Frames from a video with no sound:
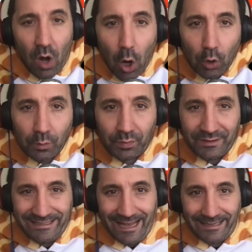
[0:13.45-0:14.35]
old
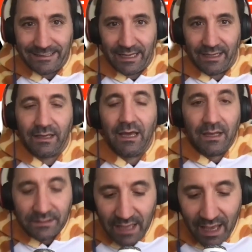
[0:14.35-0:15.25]
presenting,
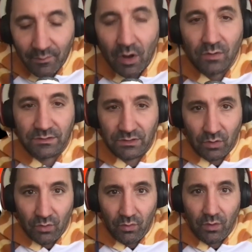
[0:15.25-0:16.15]
same old
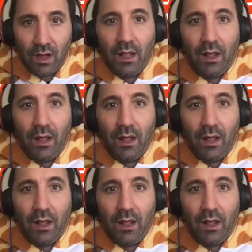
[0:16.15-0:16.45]
school,